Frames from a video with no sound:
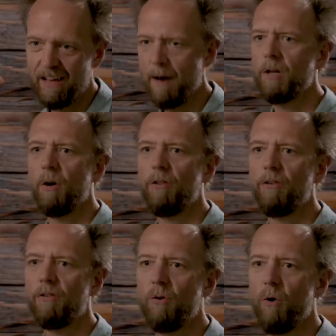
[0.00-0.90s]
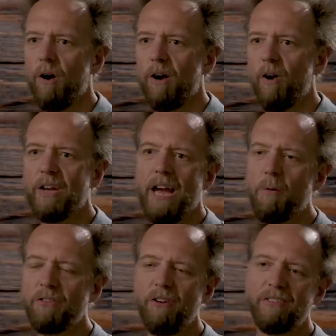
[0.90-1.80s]
I'm gonna go to the store. Okay, I
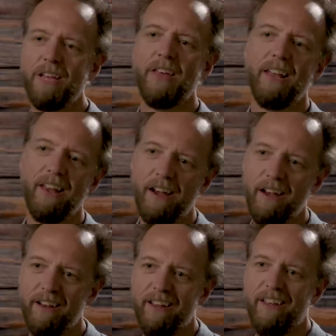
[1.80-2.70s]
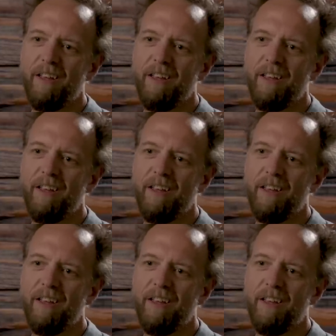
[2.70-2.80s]
want you to say that line,